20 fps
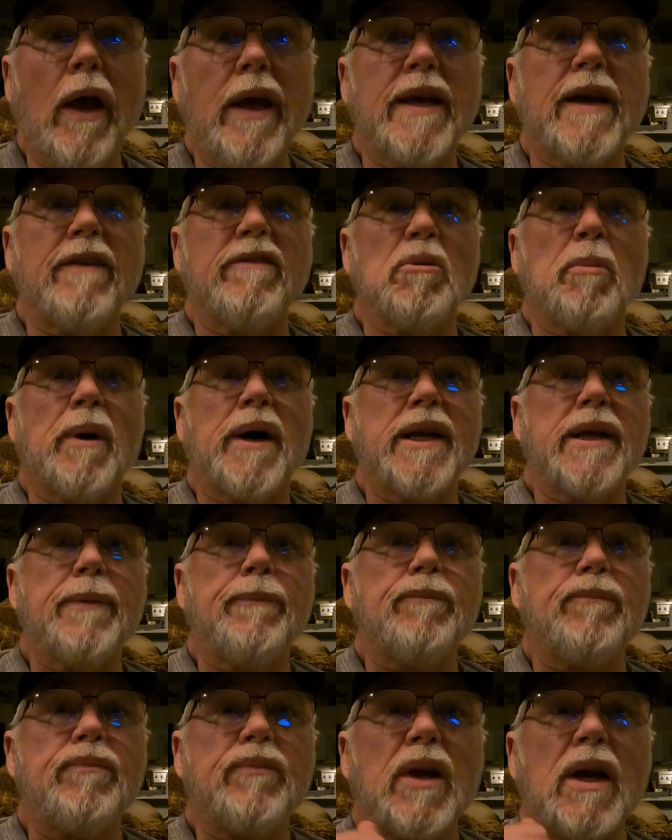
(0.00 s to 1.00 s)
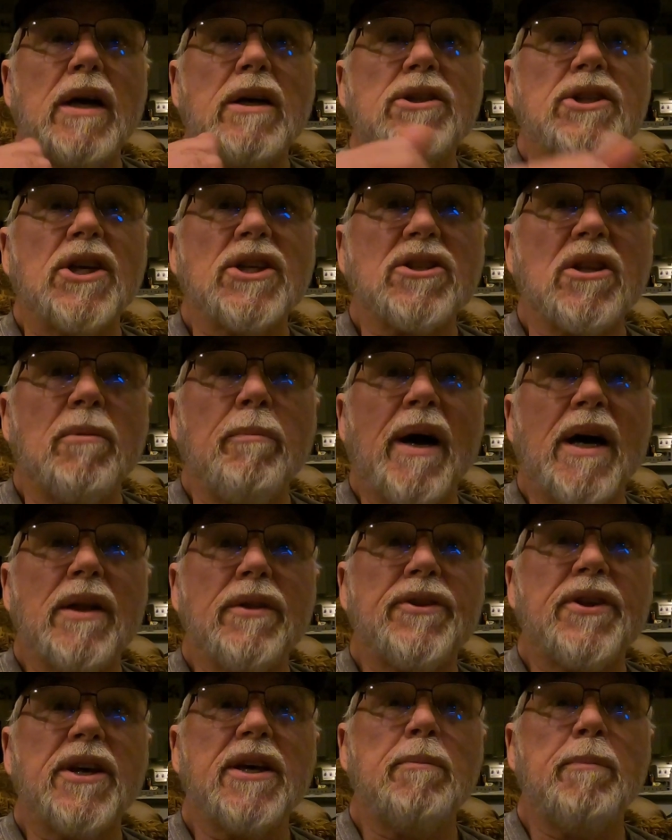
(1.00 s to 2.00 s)
Hey everybody, Chestnut
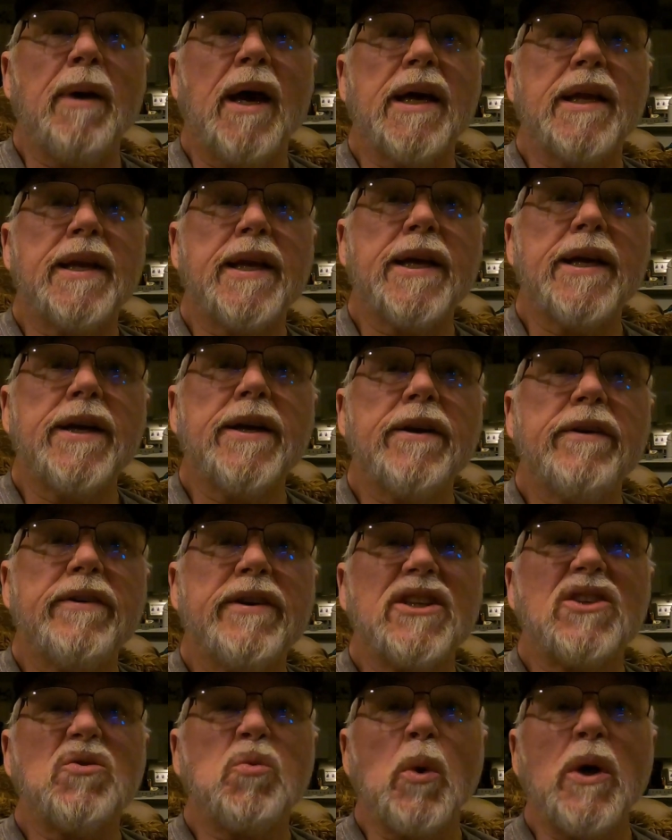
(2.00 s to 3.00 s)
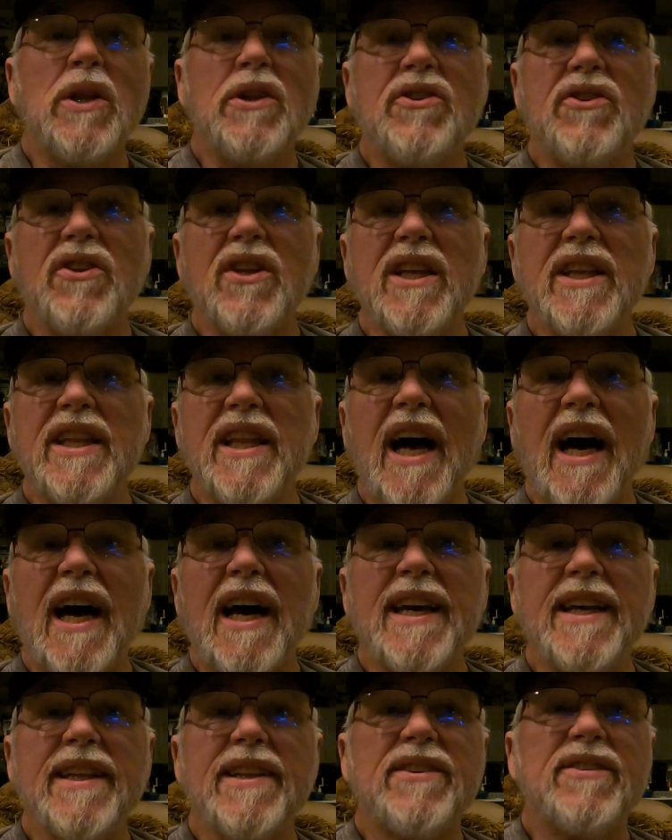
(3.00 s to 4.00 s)
Mountain Tin Man here. It's Wednesday
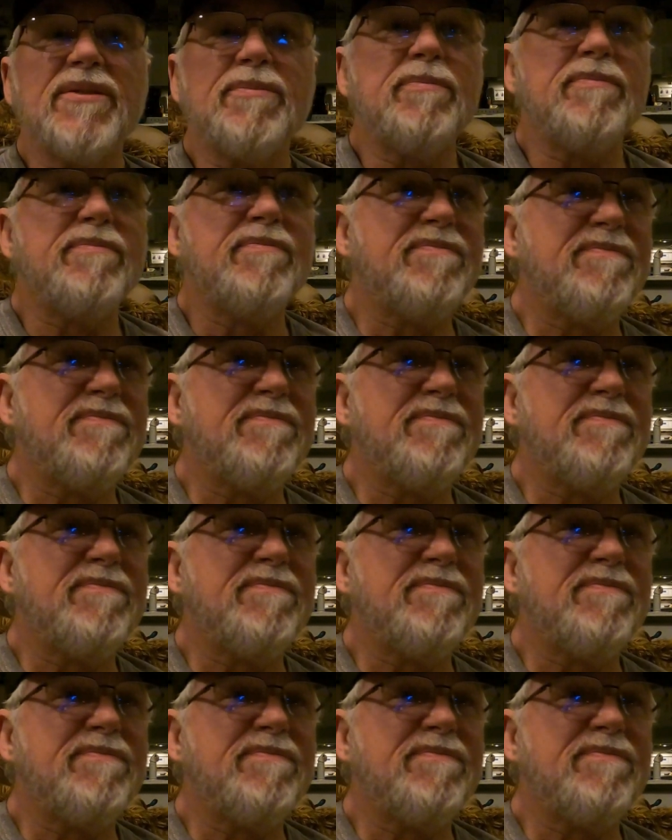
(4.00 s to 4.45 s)
night,